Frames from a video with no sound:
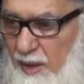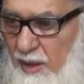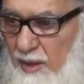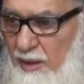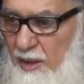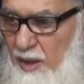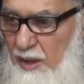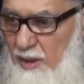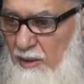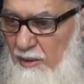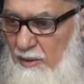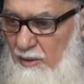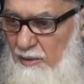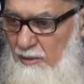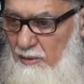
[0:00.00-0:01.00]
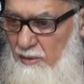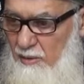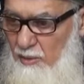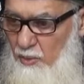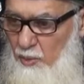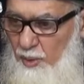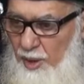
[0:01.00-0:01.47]
in their
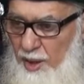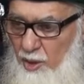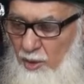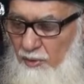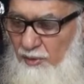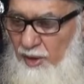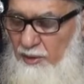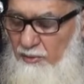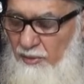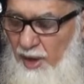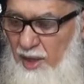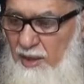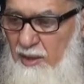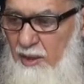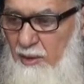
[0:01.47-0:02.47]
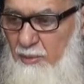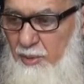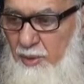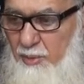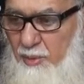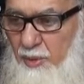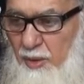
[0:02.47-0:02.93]
way of advising
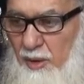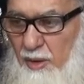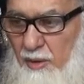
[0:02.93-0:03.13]
people.